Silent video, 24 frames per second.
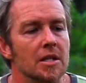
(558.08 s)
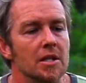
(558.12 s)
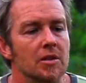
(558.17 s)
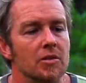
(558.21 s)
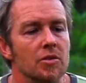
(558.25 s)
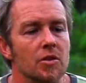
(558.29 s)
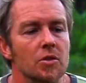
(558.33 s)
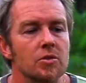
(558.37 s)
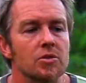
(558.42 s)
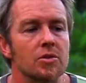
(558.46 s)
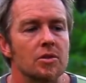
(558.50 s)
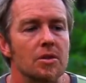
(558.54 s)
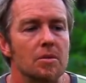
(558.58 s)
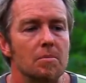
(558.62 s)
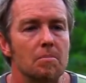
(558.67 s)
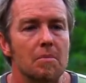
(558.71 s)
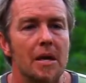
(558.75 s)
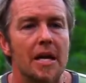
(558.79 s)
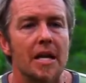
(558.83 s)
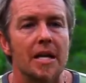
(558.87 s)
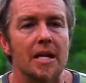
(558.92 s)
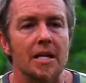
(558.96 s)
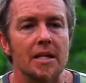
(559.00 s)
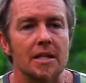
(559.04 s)
Those are the
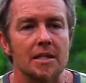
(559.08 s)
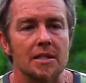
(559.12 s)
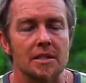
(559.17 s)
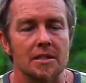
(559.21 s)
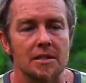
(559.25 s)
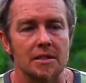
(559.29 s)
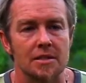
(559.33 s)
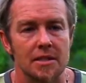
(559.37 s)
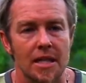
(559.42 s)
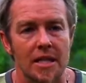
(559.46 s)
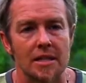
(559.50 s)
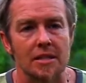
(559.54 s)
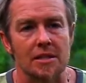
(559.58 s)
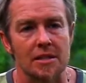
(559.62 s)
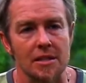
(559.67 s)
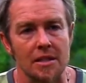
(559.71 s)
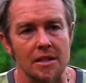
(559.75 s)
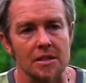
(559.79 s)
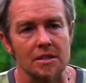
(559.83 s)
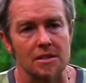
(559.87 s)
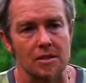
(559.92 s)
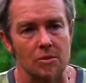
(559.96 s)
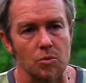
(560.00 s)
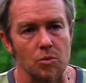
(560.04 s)
main
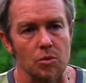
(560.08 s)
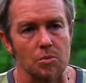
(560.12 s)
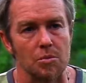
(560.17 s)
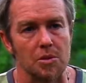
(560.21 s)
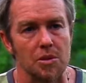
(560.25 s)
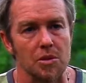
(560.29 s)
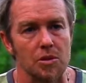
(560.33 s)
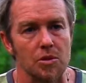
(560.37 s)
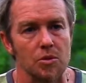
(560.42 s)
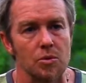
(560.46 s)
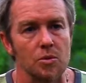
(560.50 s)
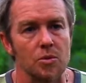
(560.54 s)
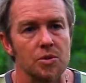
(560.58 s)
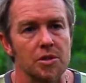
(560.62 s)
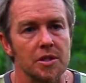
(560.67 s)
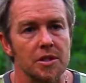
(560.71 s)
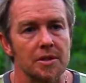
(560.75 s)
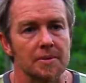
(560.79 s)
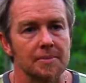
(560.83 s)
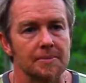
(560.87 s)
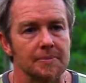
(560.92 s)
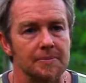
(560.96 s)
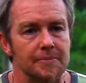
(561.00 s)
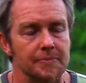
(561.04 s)
techniques that we'll be using.
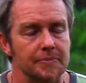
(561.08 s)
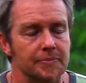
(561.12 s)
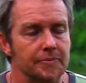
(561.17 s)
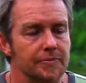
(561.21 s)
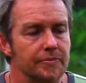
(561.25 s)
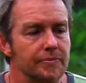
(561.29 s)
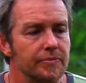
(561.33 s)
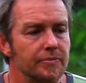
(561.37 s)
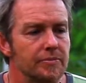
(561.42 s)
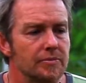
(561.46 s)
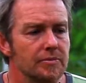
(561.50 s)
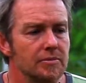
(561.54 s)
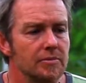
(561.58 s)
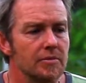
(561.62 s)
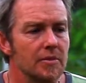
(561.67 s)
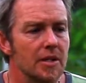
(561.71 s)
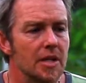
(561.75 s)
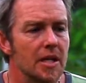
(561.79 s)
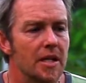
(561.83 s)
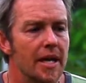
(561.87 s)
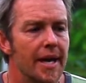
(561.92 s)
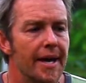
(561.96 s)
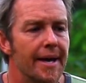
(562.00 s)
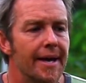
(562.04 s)

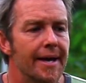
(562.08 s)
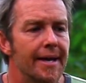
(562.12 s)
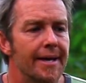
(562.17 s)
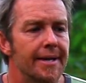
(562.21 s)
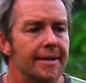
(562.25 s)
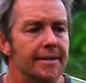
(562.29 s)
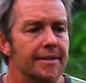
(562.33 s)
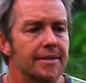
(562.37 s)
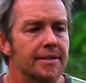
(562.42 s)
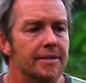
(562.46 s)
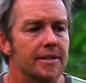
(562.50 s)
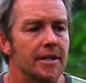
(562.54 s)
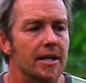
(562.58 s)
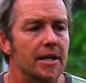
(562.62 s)
And